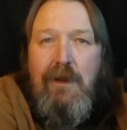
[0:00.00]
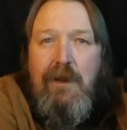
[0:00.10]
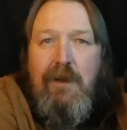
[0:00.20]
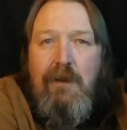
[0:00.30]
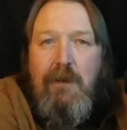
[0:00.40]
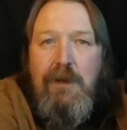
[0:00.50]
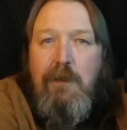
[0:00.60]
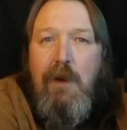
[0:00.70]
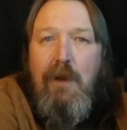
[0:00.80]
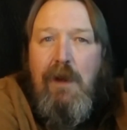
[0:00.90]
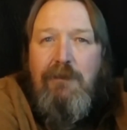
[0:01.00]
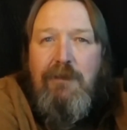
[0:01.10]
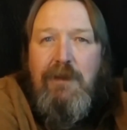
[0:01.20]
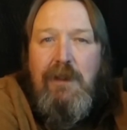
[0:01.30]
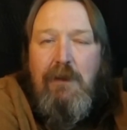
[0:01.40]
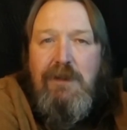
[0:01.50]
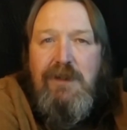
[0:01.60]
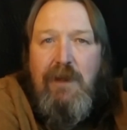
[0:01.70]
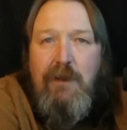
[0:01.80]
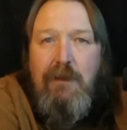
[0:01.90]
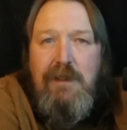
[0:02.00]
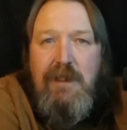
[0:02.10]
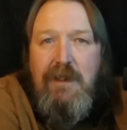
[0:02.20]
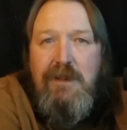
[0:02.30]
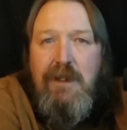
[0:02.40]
With a roll-off of the lowest frequencies